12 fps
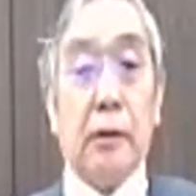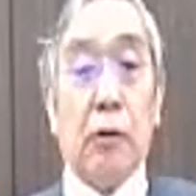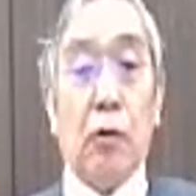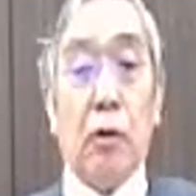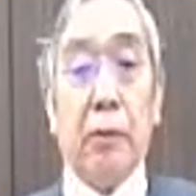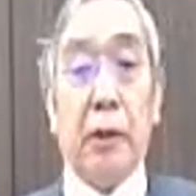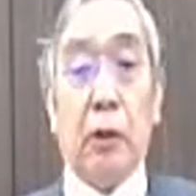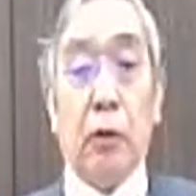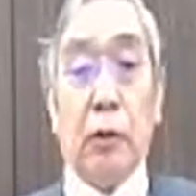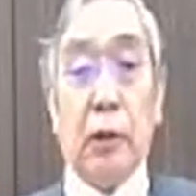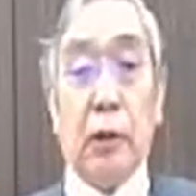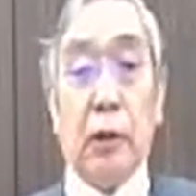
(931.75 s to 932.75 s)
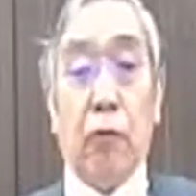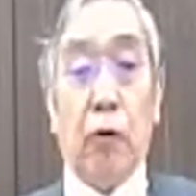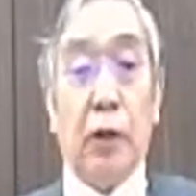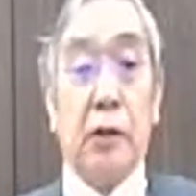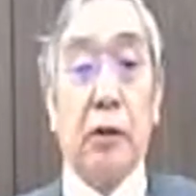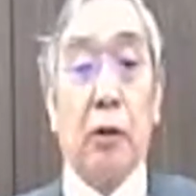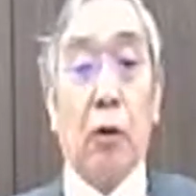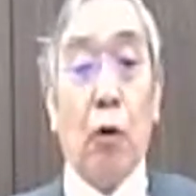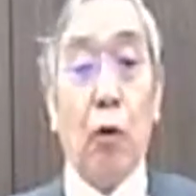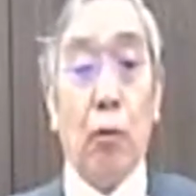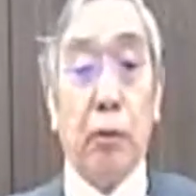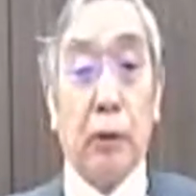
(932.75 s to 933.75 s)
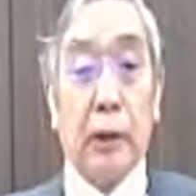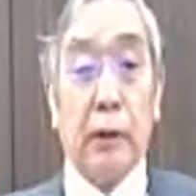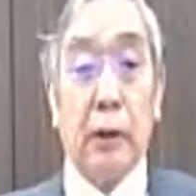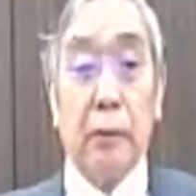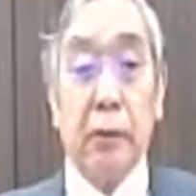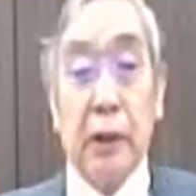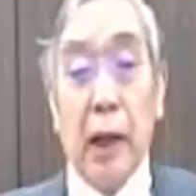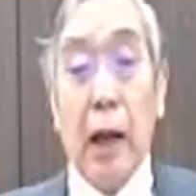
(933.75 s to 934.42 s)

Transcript: long been noted for its low productivity.